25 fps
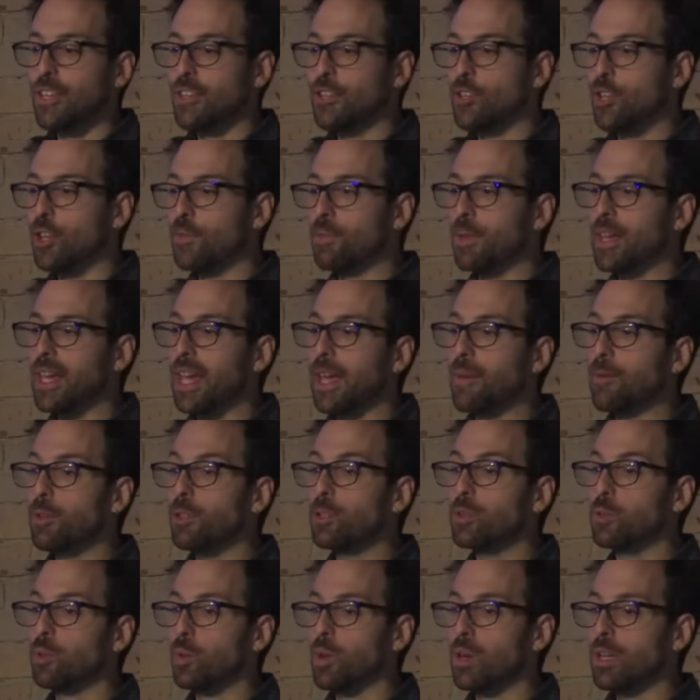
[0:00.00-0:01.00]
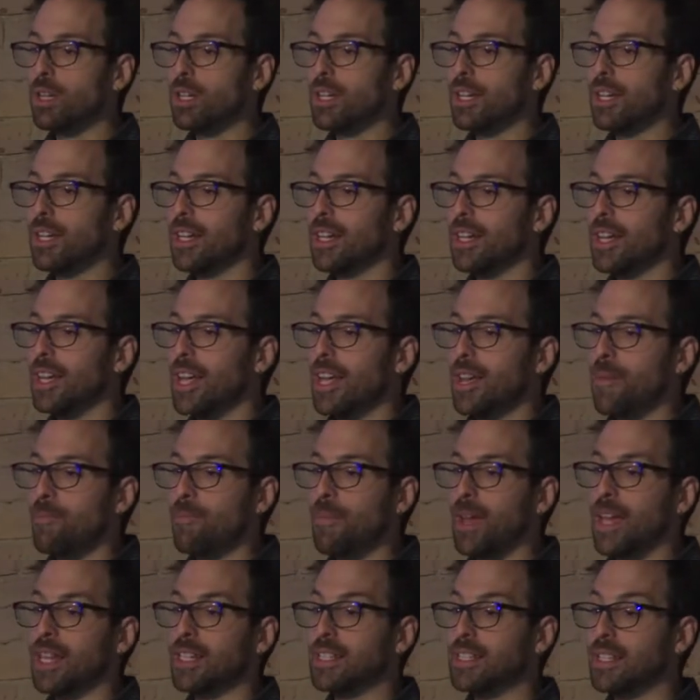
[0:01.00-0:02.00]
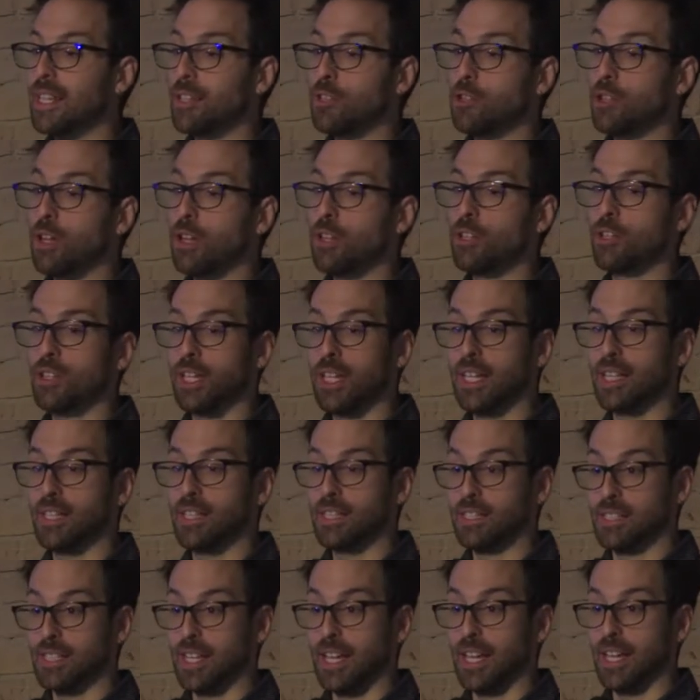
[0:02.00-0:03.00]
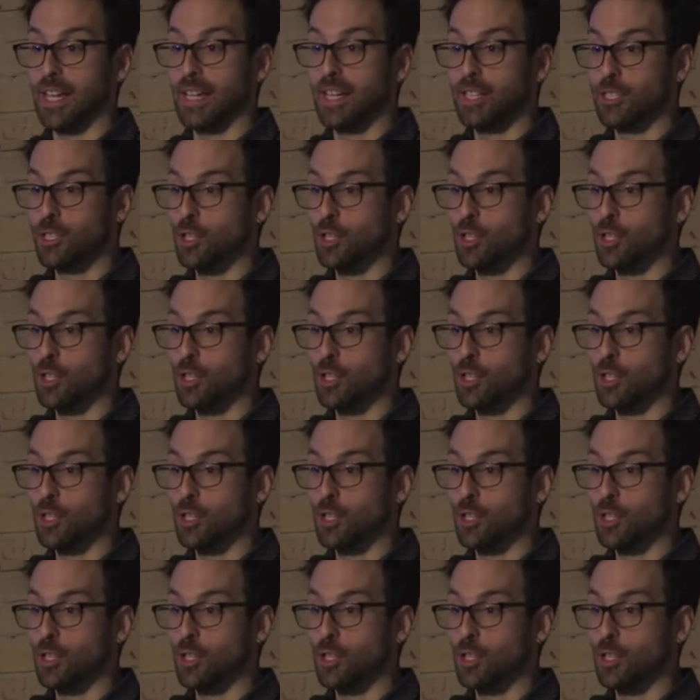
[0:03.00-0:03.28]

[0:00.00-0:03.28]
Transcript: not being able to work makes that you cannot eat this day.